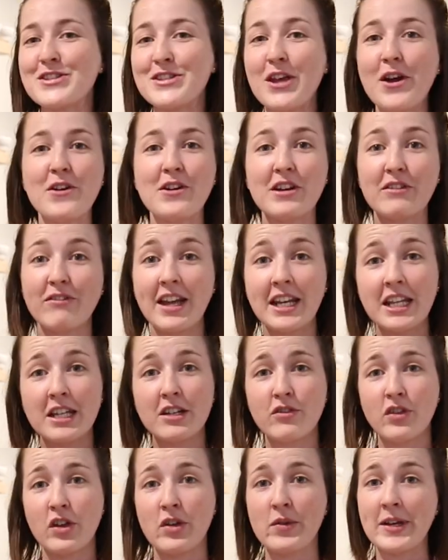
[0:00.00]
So if
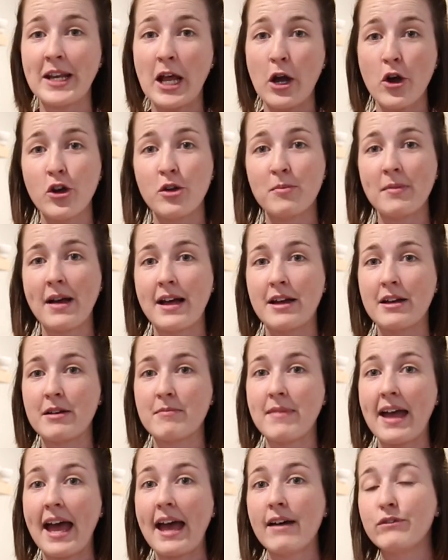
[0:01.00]
any of you at home
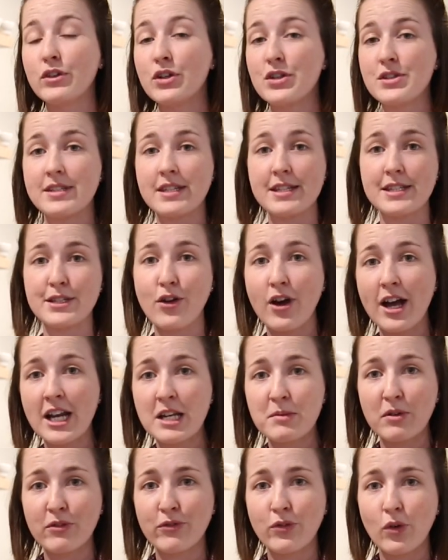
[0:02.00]
have used this
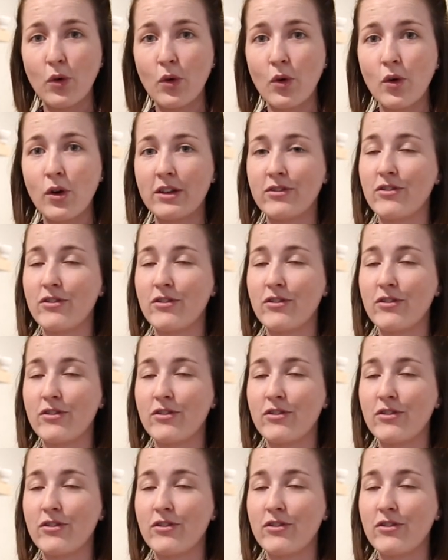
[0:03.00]
grinder before,